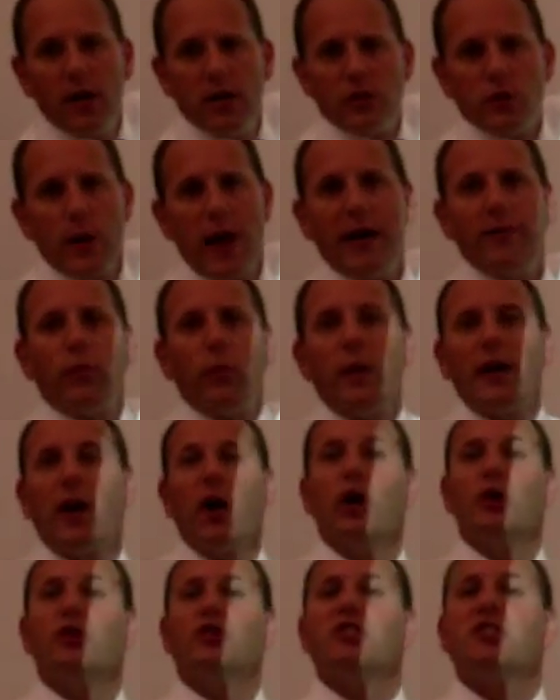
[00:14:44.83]
So we have what we
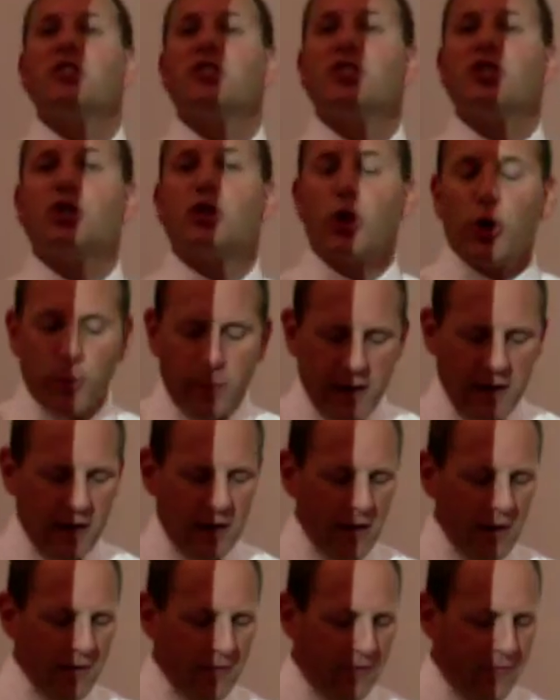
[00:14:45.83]
call disturbing